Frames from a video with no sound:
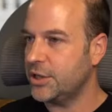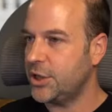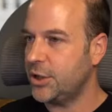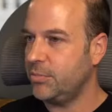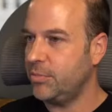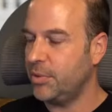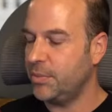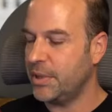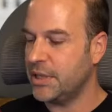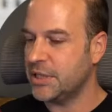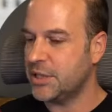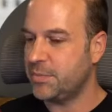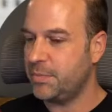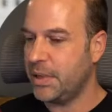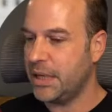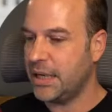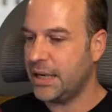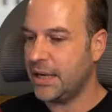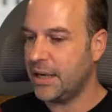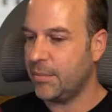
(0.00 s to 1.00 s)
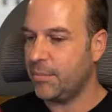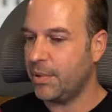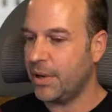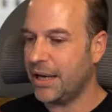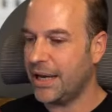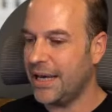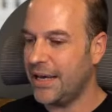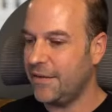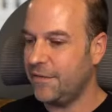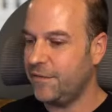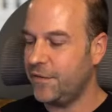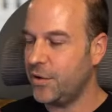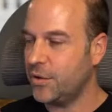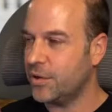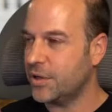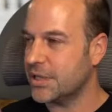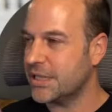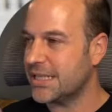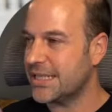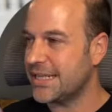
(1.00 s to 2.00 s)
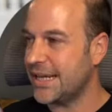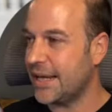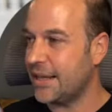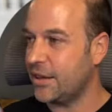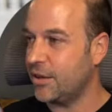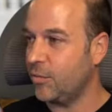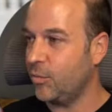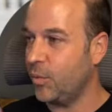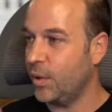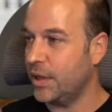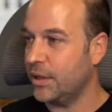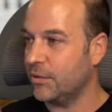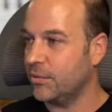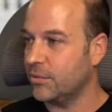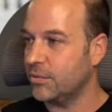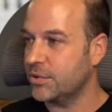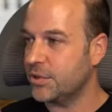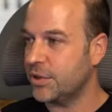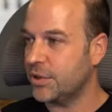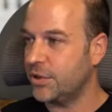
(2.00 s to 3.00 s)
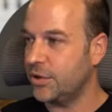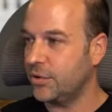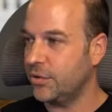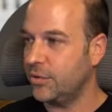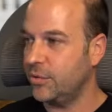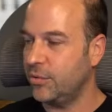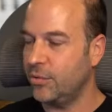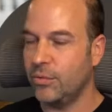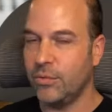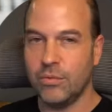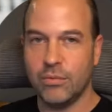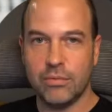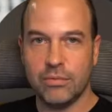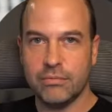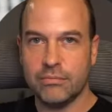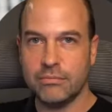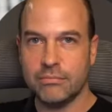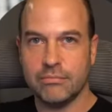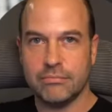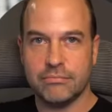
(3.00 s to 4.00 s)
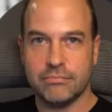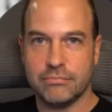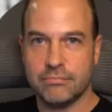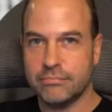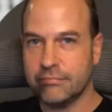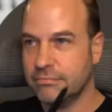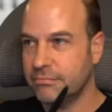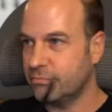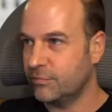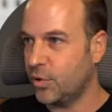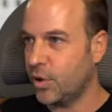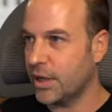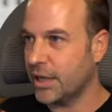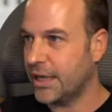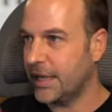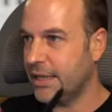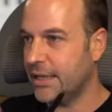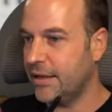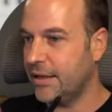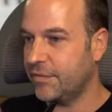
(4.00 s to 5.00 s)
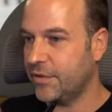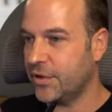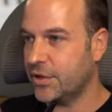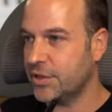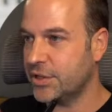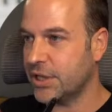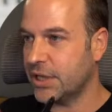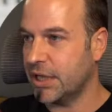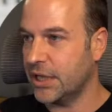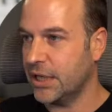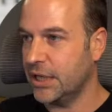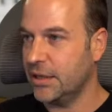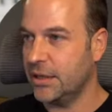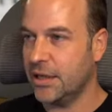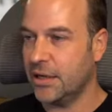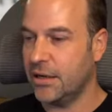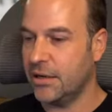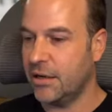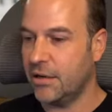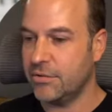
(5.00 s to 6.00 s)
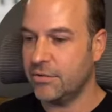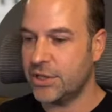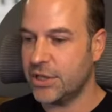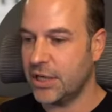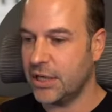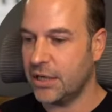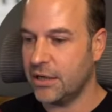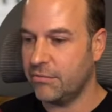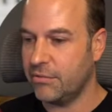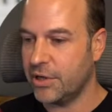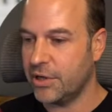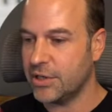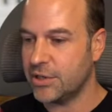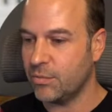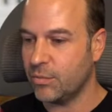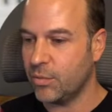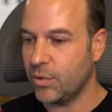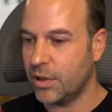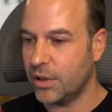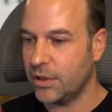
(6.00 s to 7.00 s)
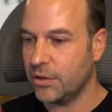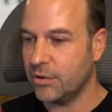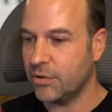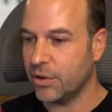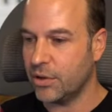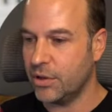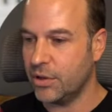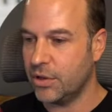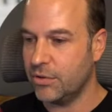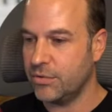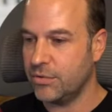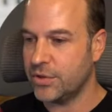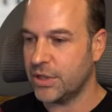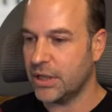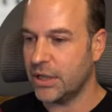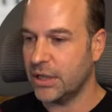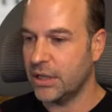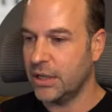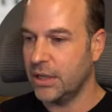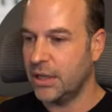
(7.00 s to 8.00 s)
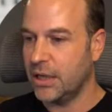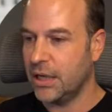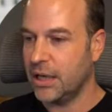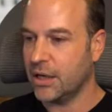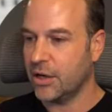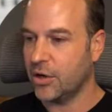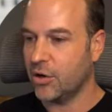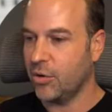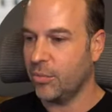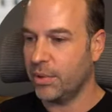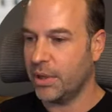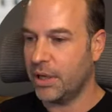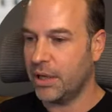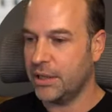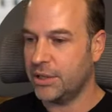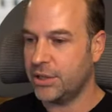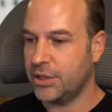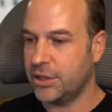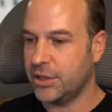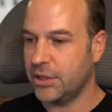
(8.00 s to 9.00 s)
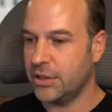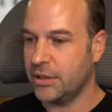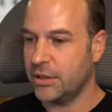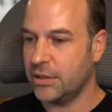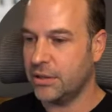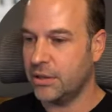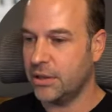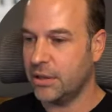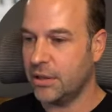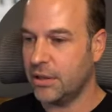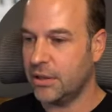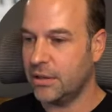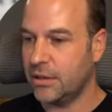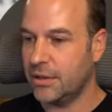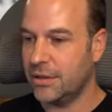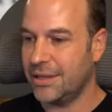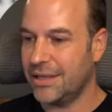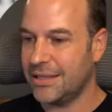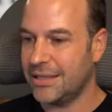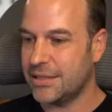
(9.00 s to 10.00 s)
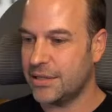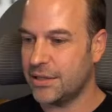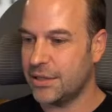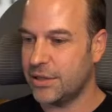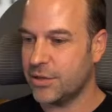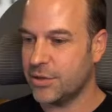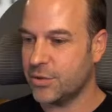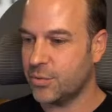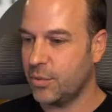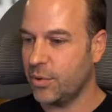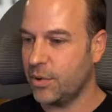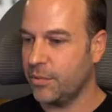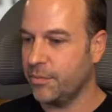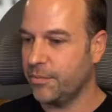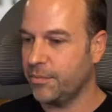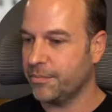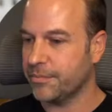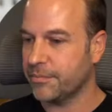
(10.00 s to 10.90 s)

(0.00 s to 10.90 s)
assume you mean speed edit, but if you can set the wheel to do right key, left cursor key, then I don't see any reason why you couldn't use it in combination than this as well.